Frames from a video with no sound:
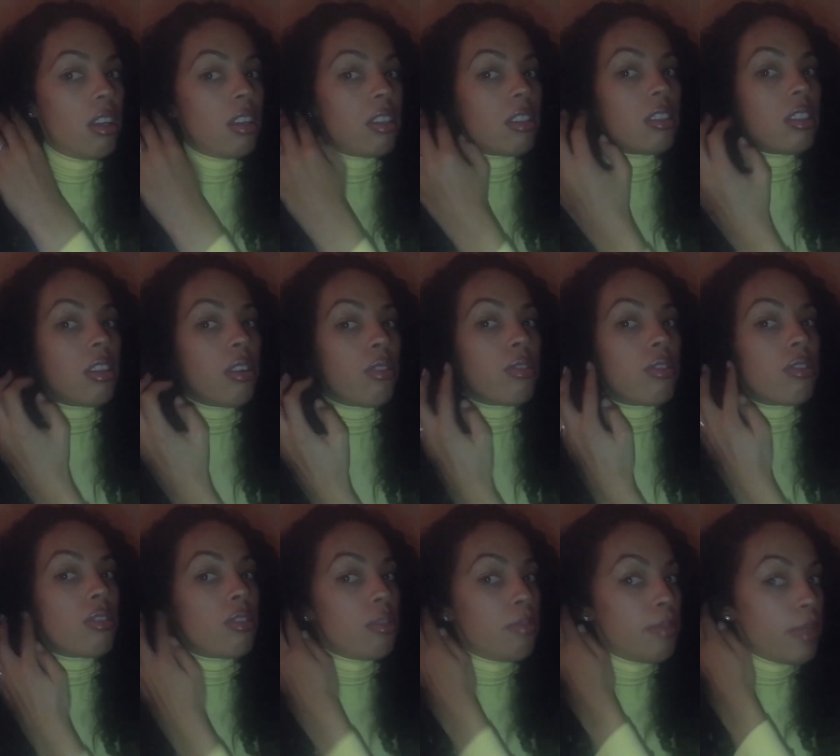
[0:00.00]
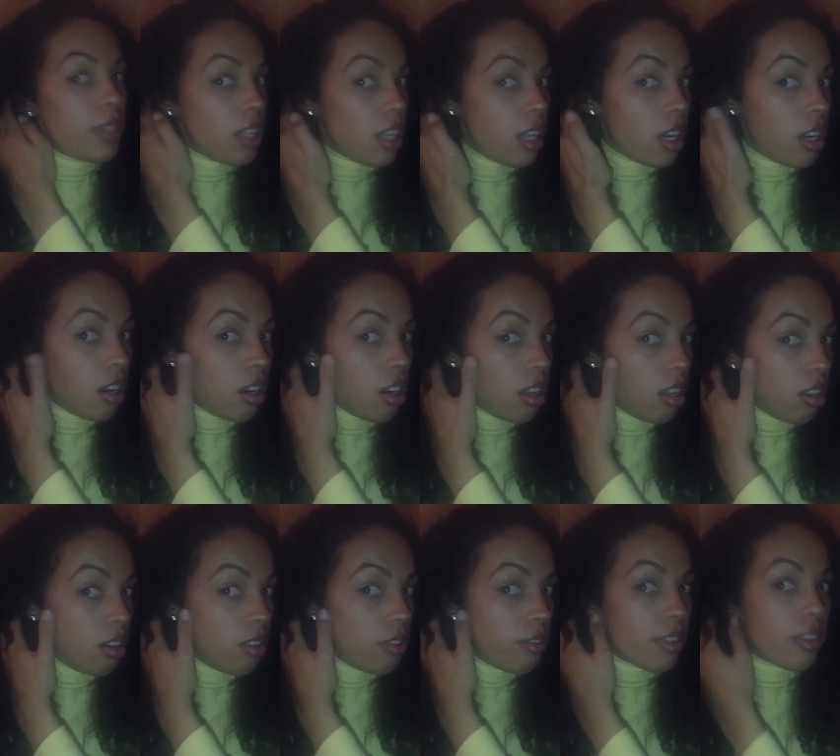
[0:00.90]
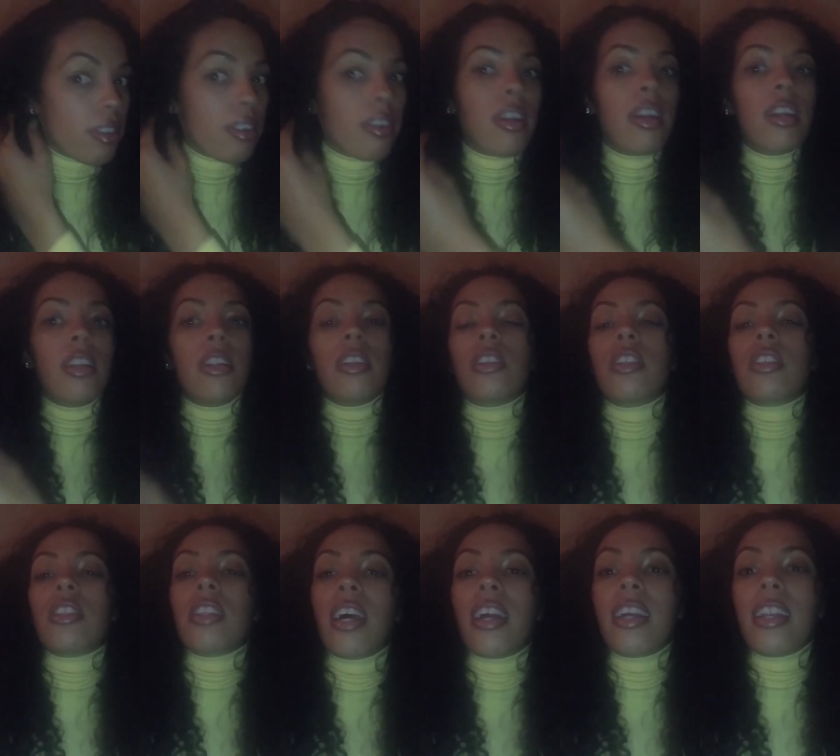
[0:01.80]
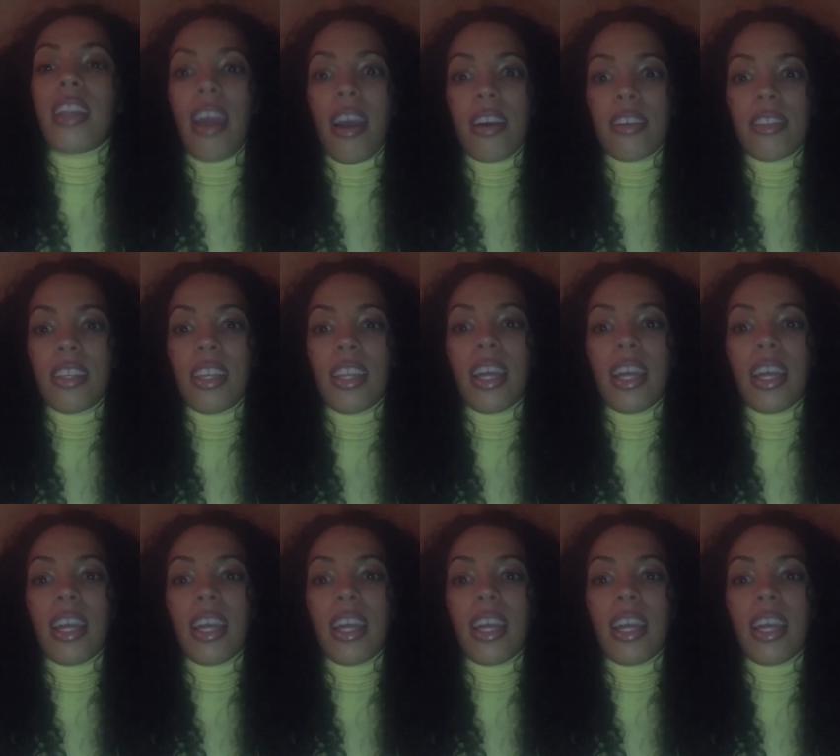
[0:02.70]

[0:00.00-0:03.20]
so stupid, like all over, and it's just like nasty.